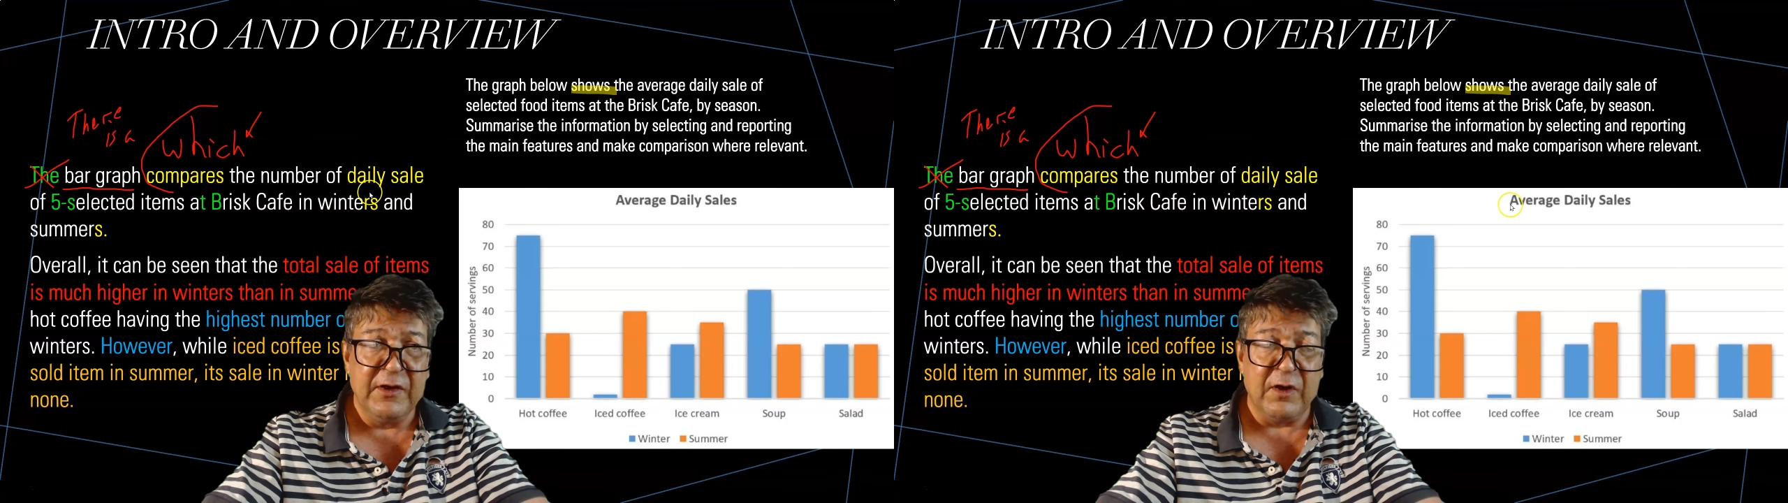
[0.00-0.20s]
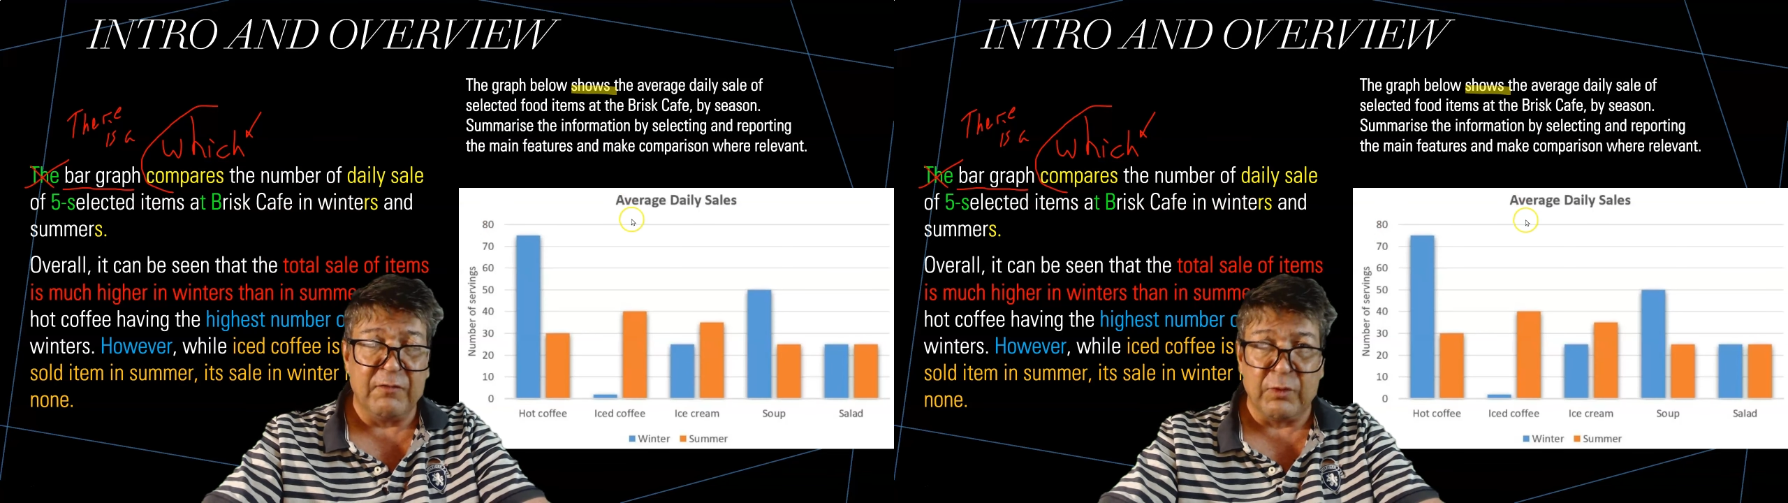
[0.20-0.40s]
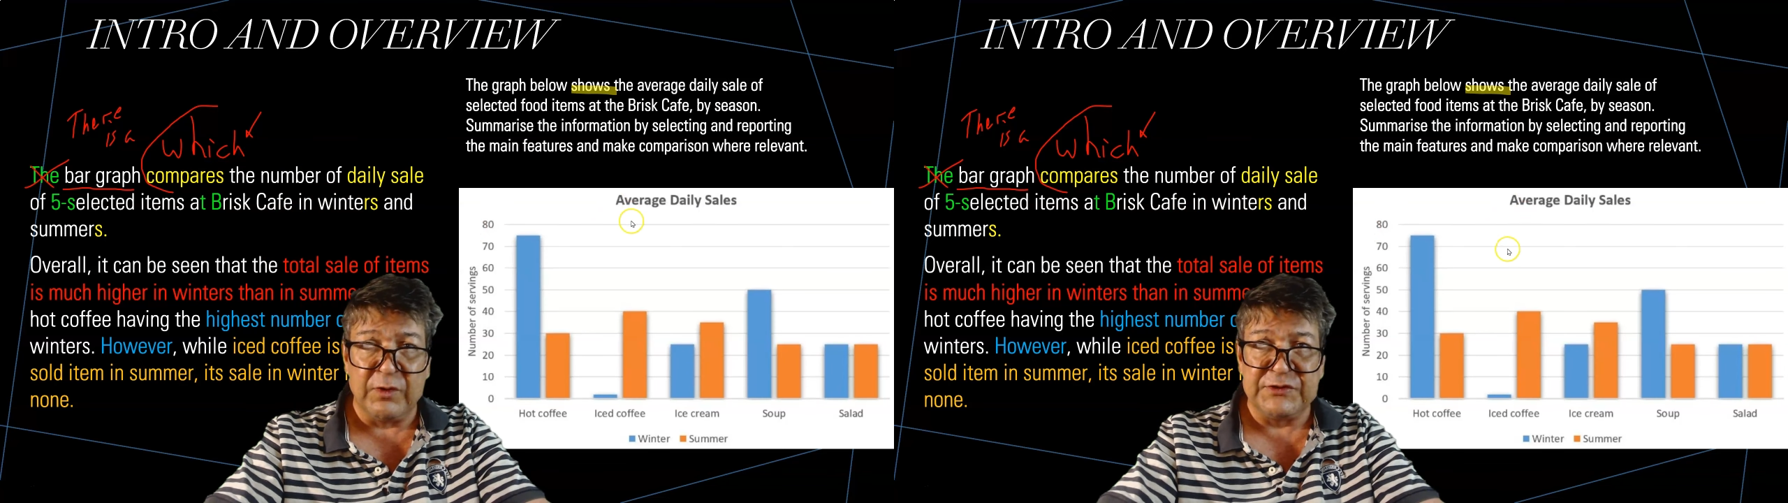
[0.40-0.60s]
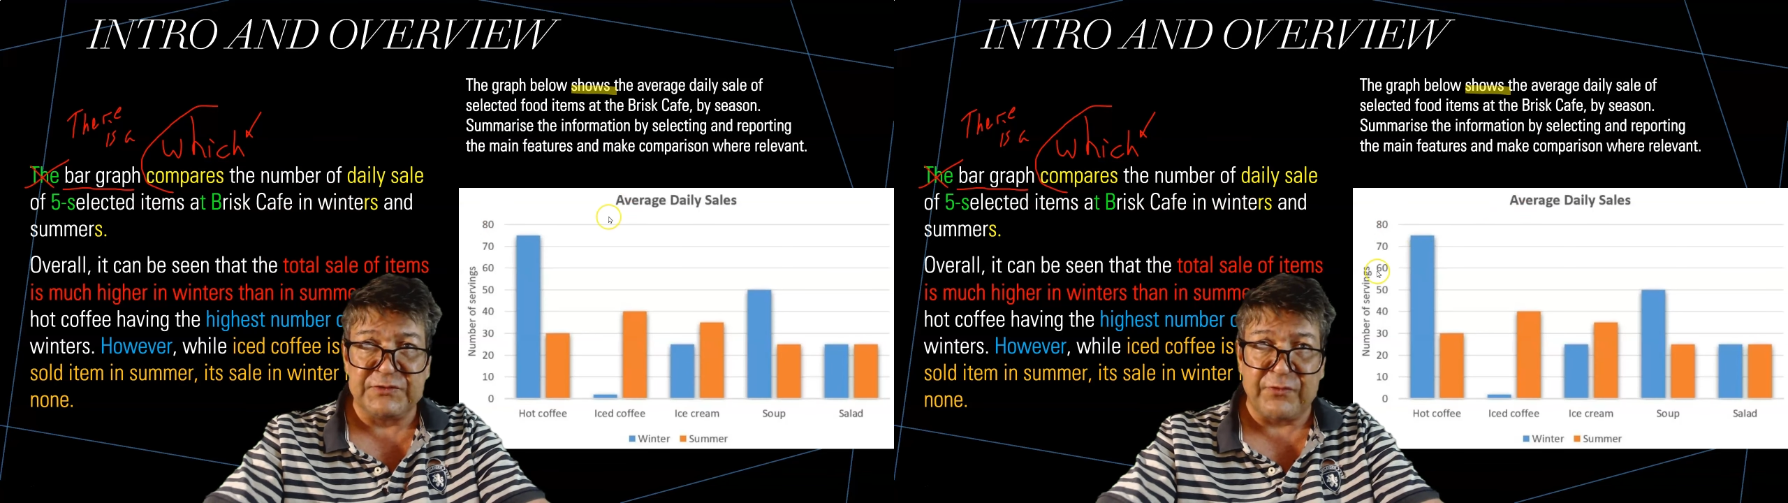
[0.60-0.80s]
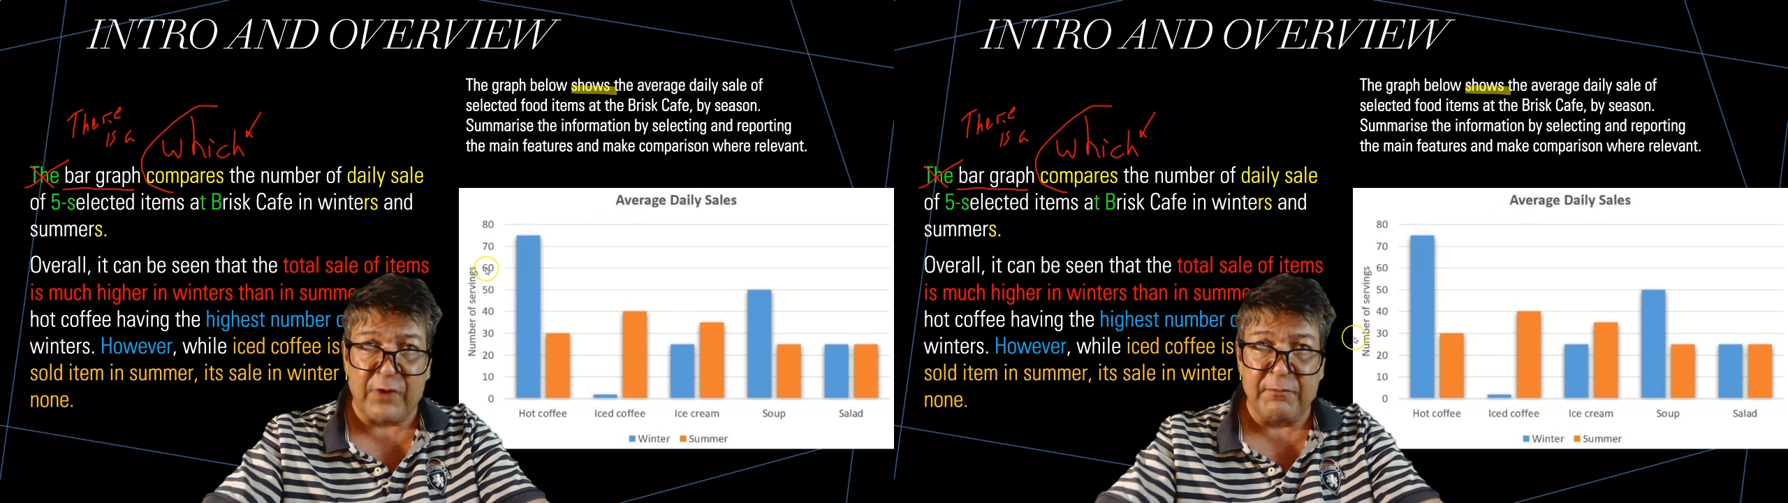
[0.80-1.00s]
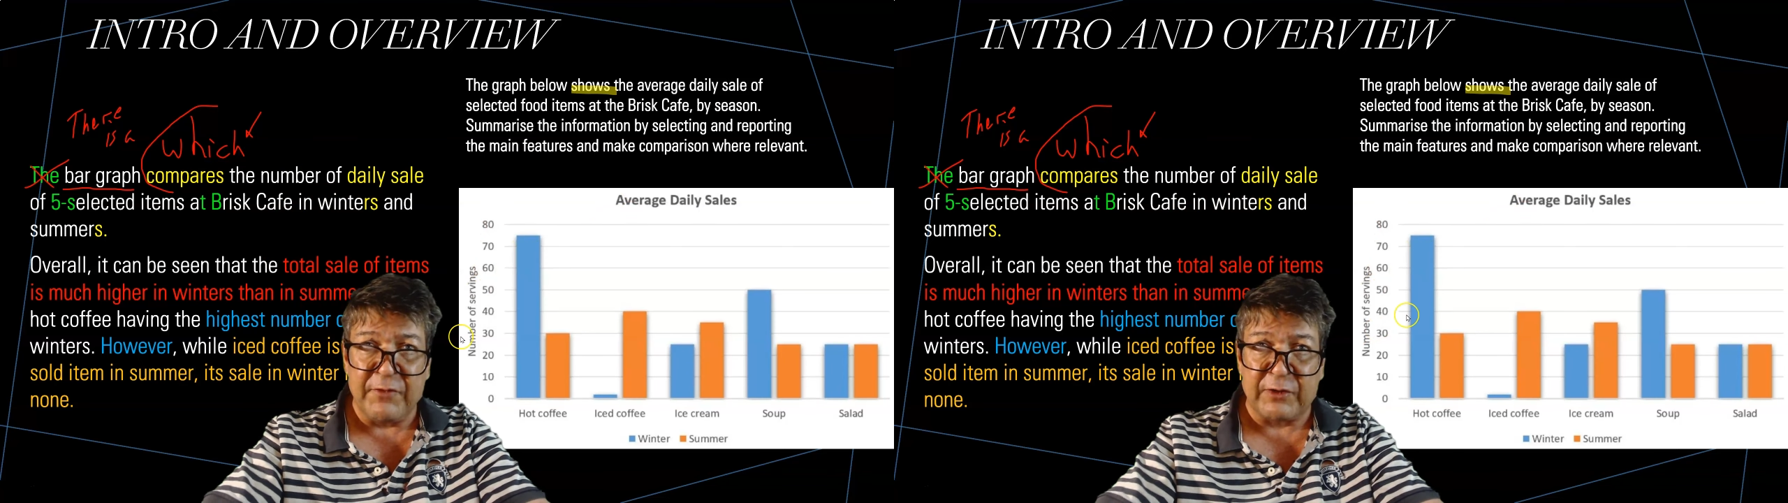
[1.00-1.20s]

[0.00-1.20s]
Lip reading: of words from the